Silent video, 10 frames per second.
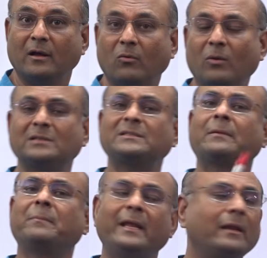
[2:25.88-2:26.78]
What does
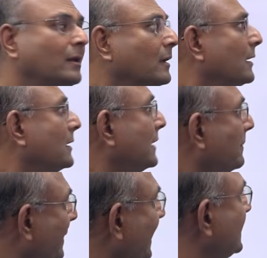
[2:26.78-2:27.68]
that mean?
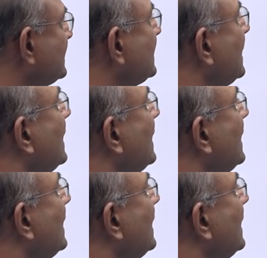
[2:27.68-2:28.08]
That means